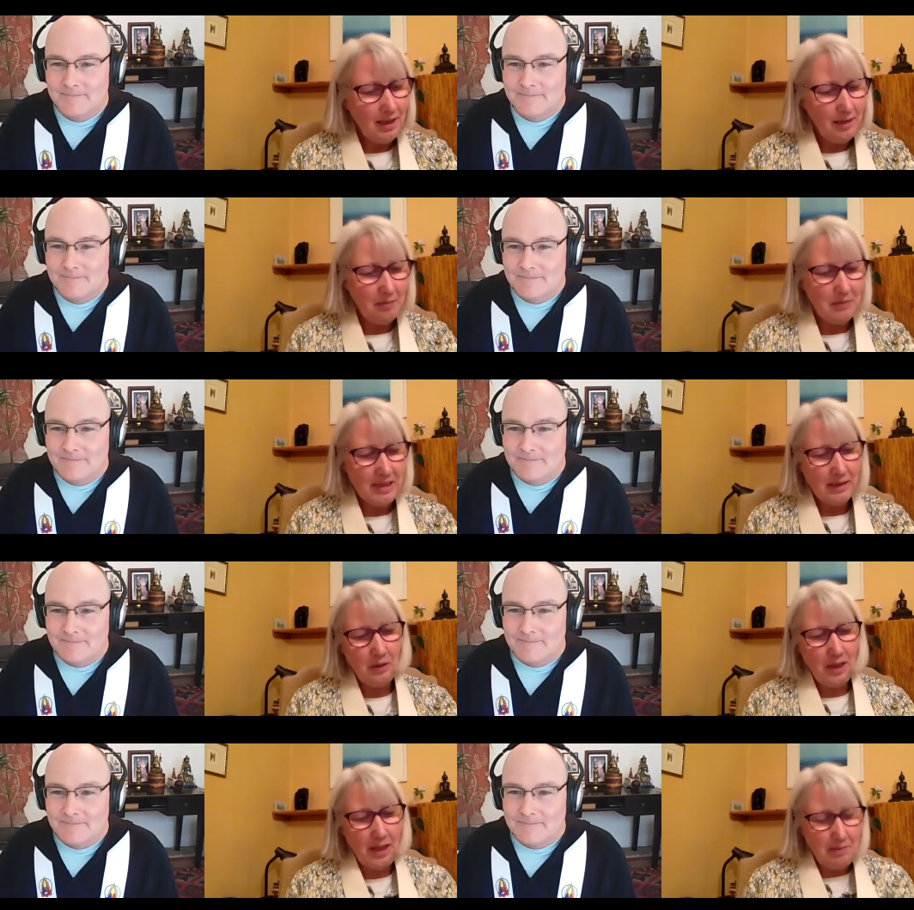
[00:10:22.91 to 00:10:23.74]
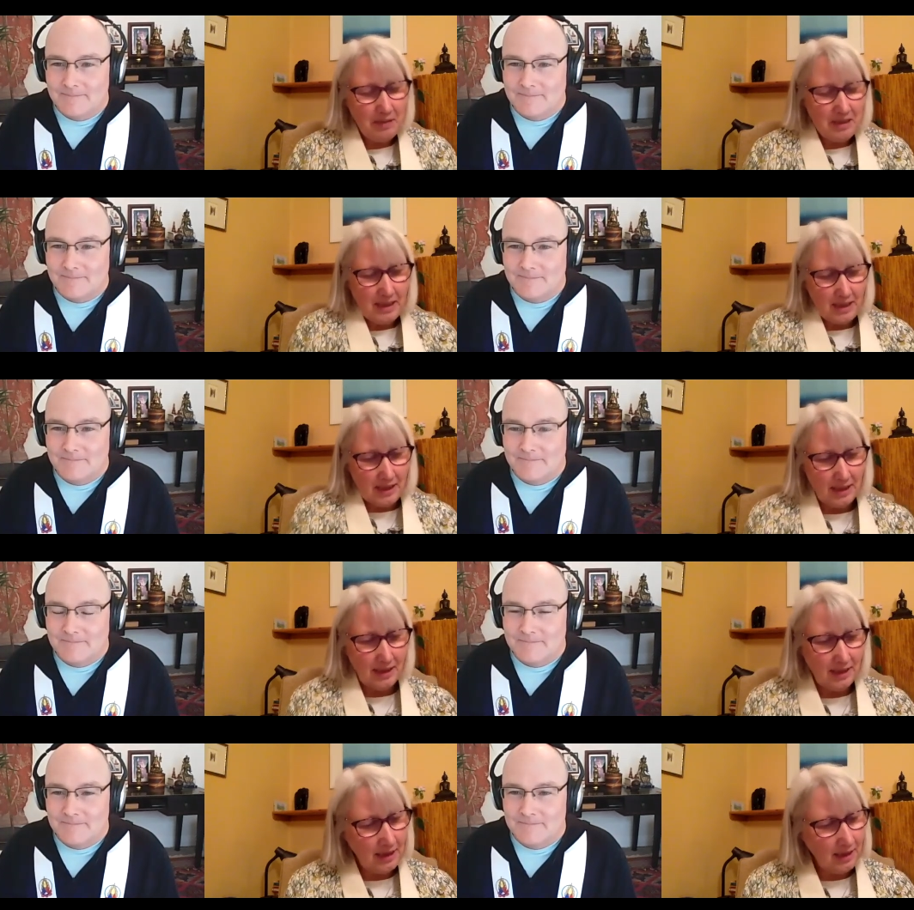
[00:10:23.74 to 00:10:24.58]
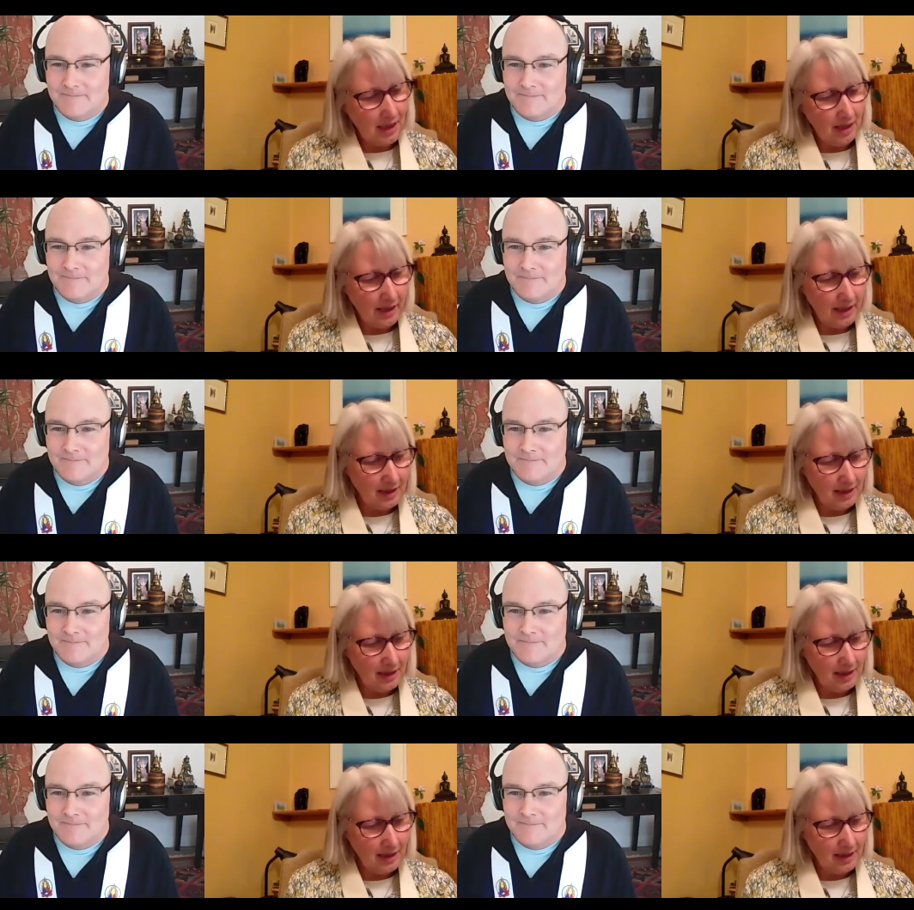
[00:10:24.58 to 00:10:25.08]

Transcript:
Speaker 1: So I particularly like